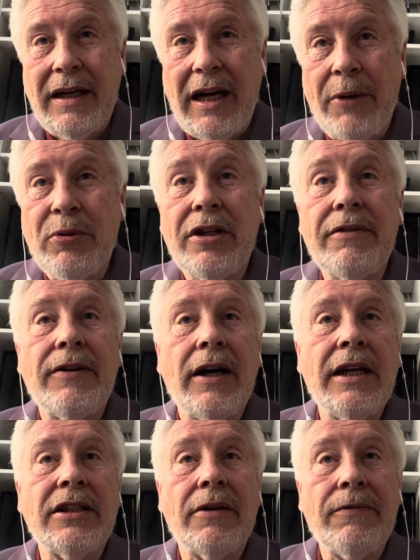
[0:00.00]
I would
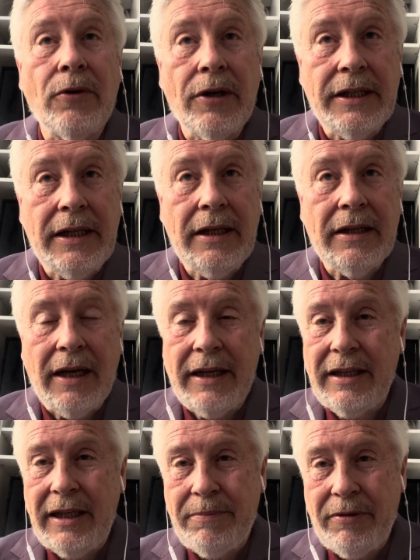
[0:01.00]
advise avoiding, like
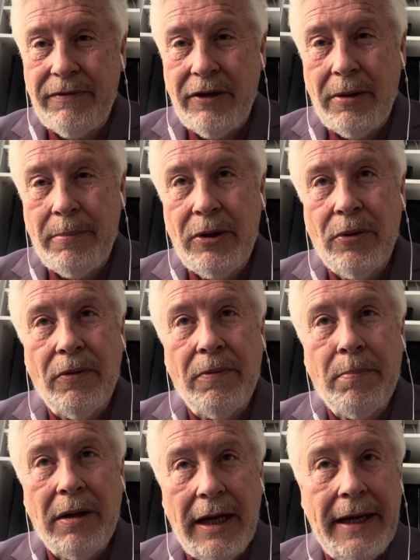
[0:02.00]
the proverbial
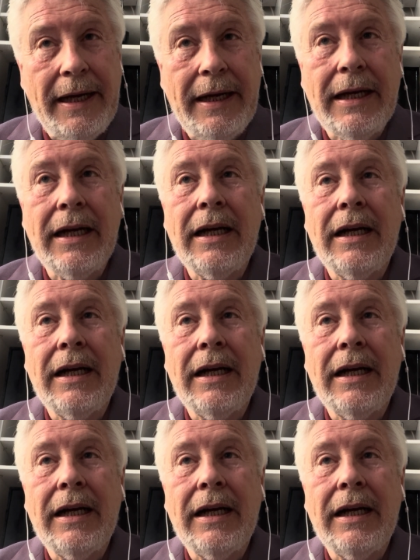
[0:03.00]
plague,